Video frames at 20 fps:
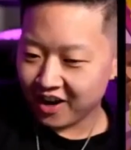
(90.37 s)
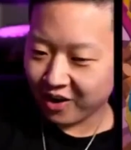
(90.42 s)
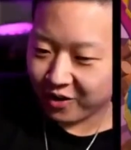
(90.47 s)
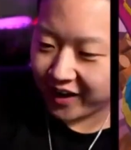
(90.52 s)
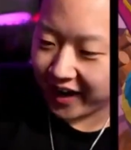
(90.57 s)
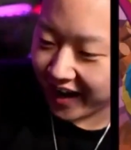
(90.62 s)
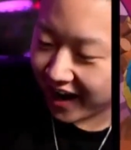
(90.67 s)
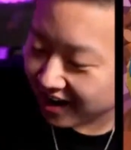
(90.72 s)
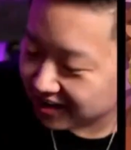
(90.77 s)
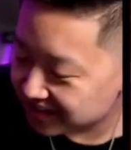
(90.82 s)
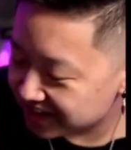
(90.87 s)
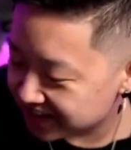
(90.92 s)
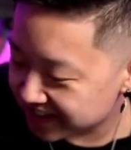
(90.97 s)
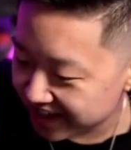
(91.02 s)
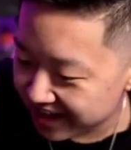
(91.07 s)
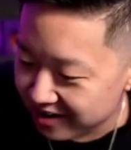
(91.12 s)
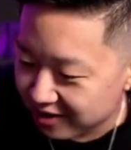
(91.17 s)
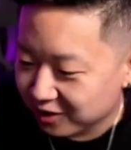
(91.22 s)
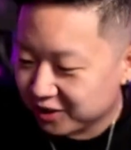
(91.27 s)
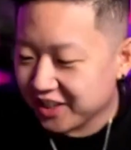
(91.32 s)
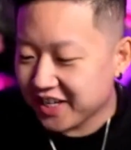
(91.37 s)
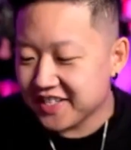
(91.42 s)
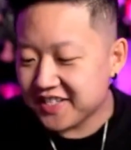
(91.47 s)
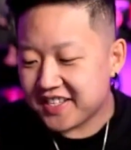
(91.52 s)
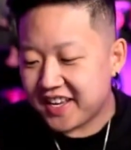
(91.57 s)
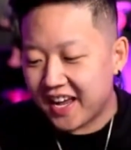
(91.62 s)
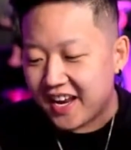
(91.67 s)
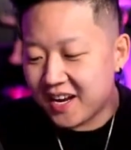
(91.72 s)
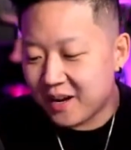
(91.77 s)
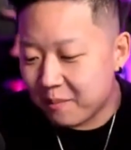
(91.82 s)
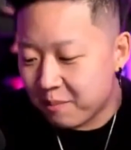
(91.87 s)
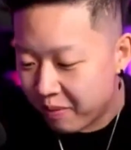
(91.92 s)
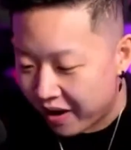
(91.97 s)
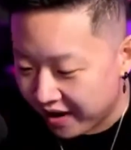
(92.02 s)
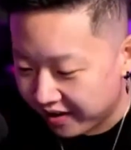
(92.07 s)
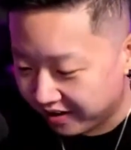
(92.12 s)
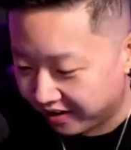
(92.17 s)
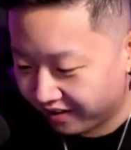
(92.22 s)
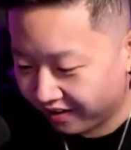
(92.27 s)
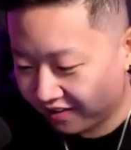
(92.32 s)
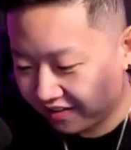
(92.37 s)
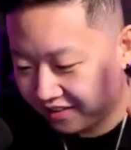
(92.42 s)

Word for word: Okay, our synergy is getting better.